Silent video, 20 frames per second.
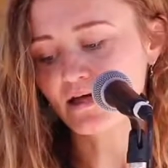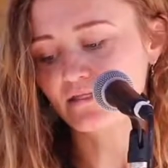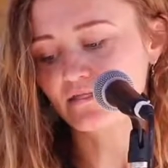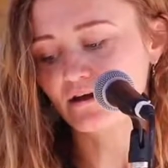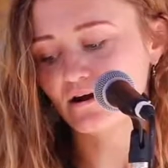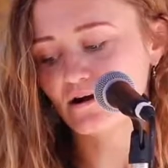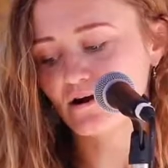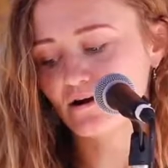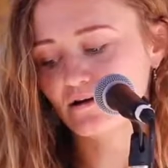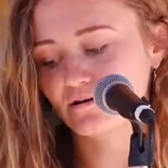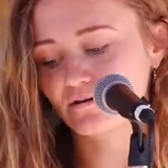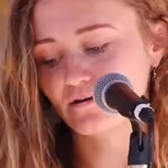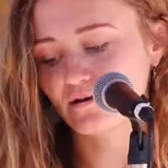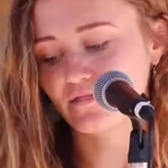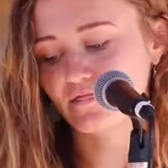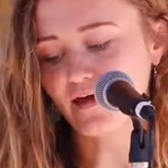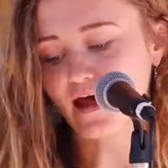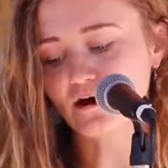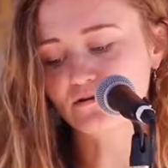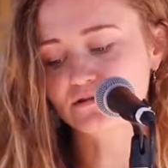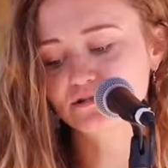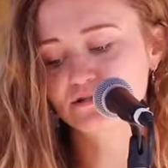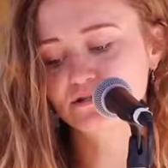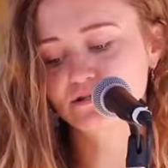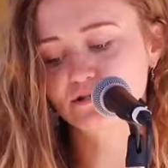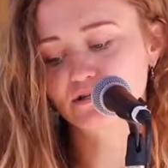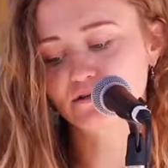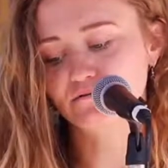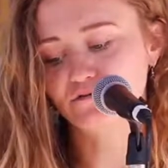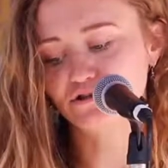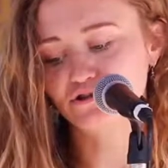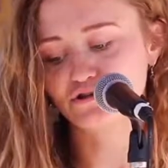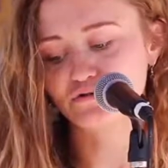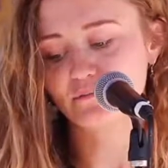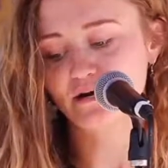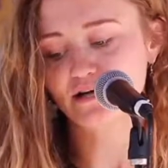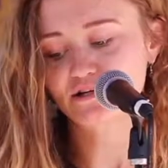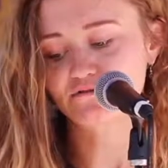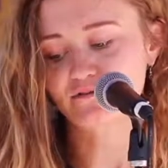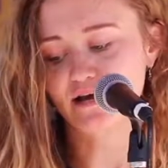There are thousands of
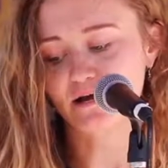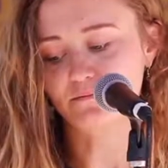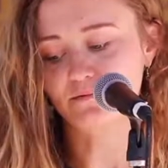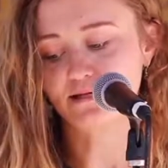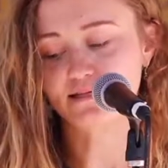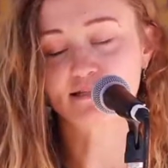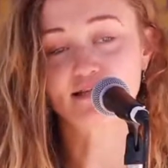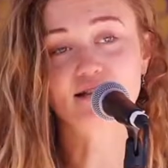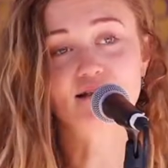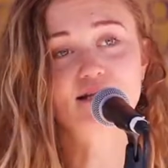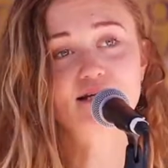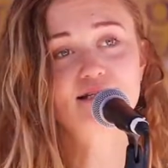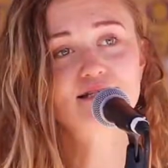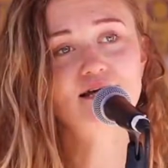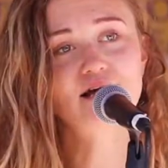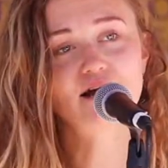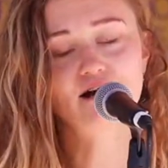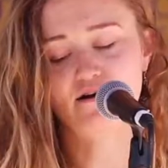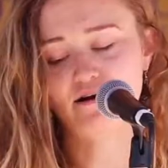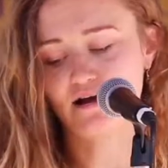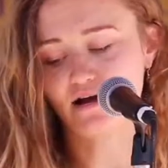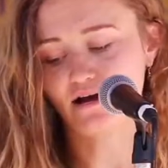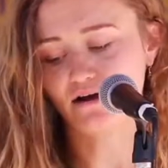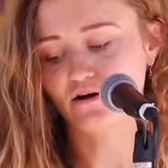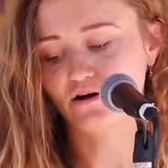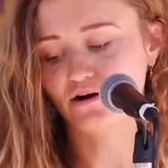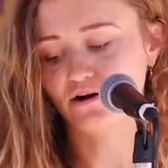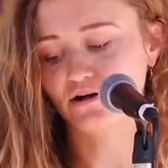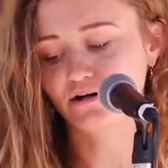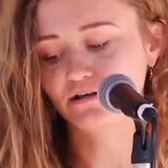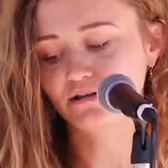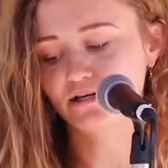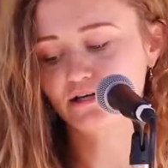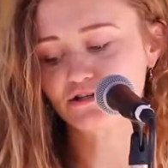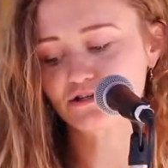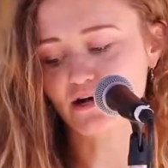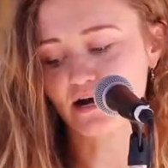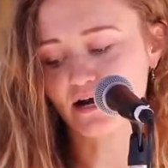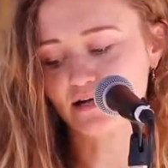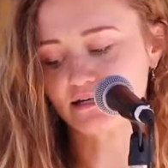Chumash families in this area currently
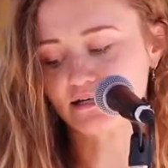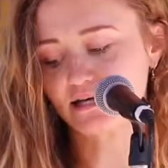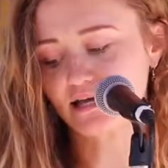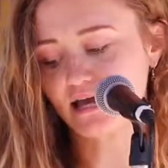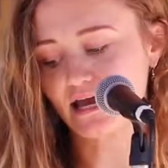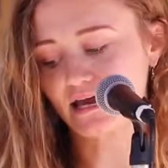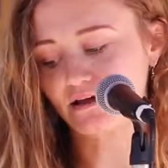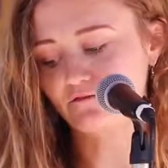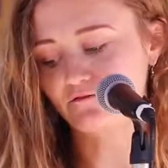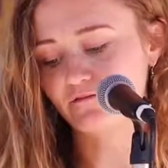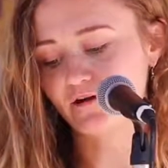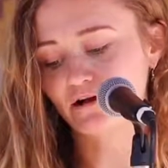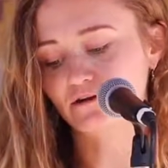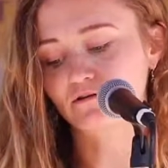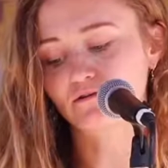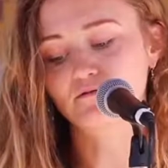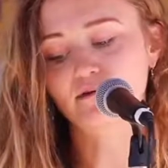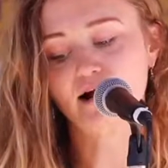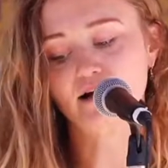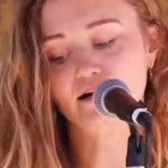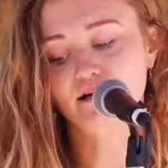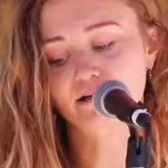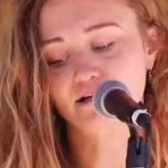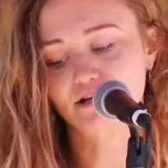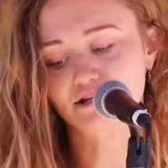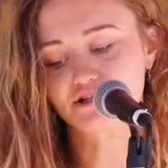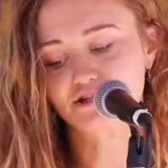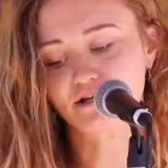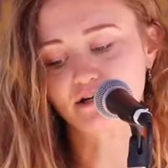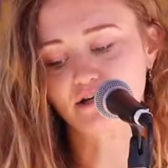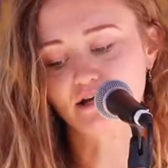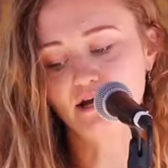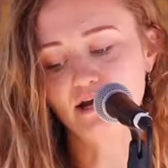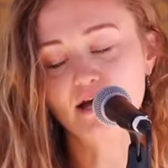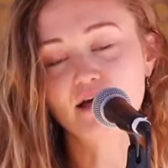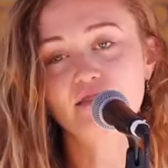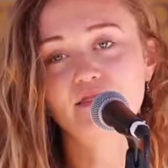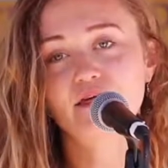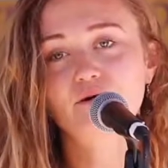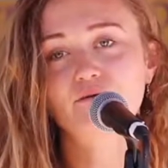trying to gain federal recognition
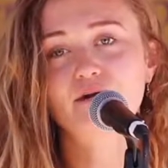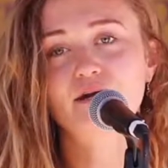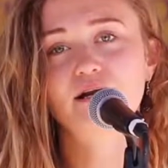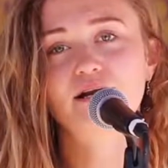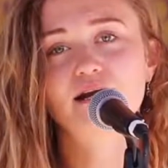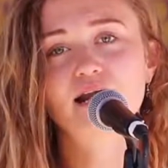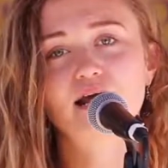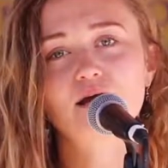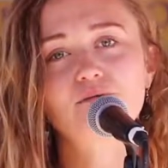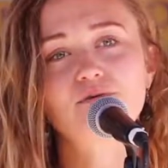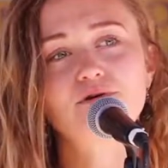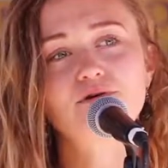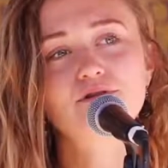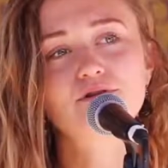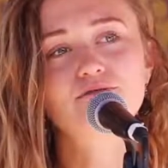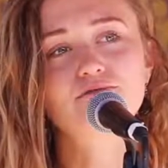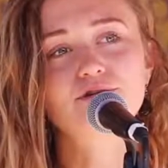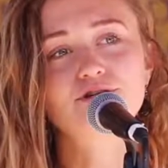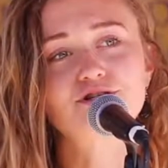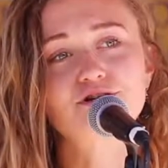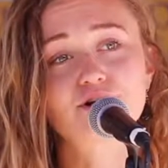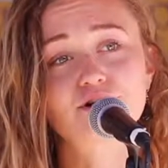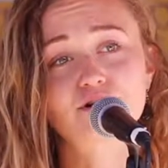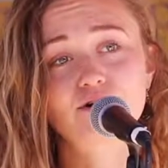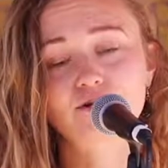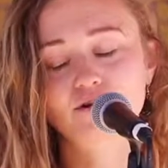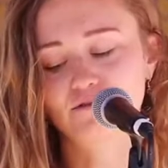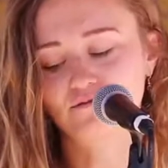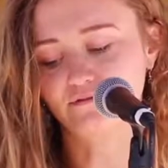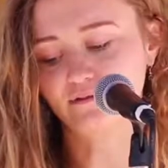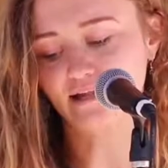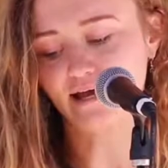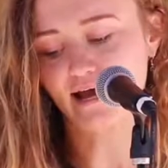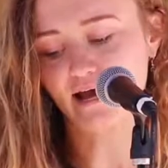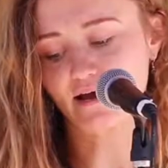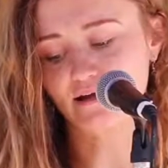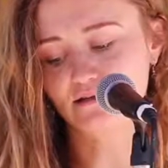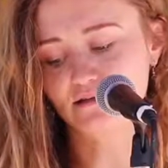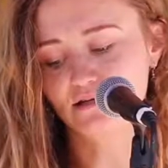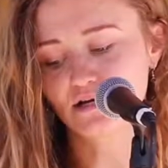that would enable the return of
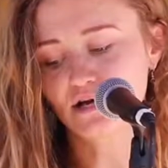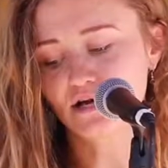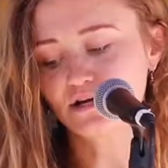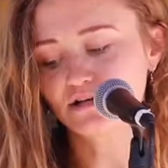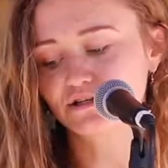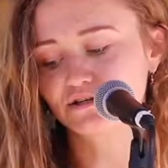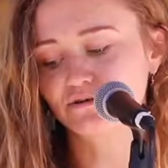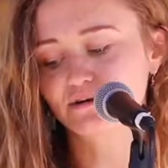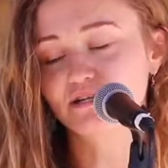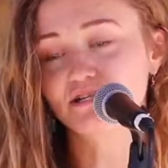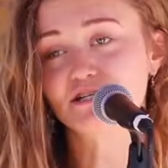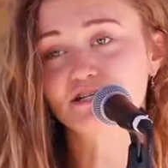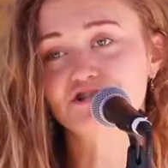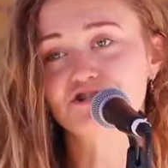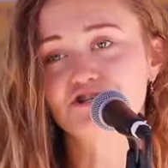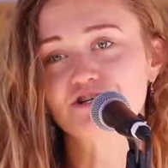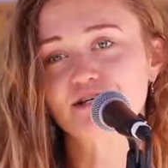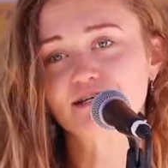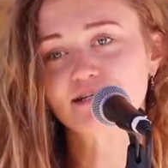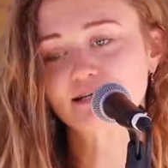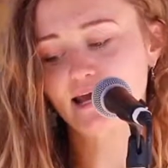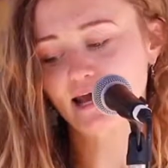land to indigenous